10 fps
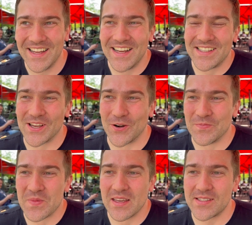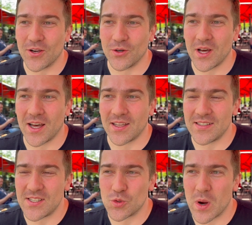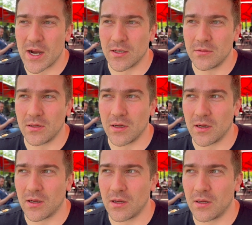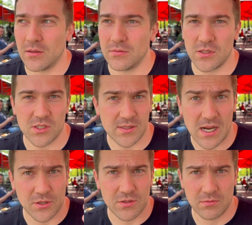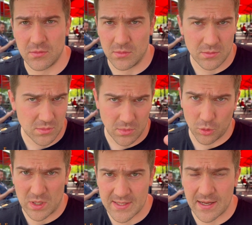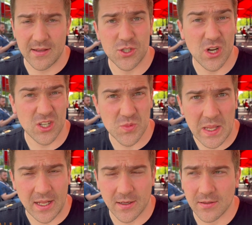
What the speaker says: So this is where start on one side start spending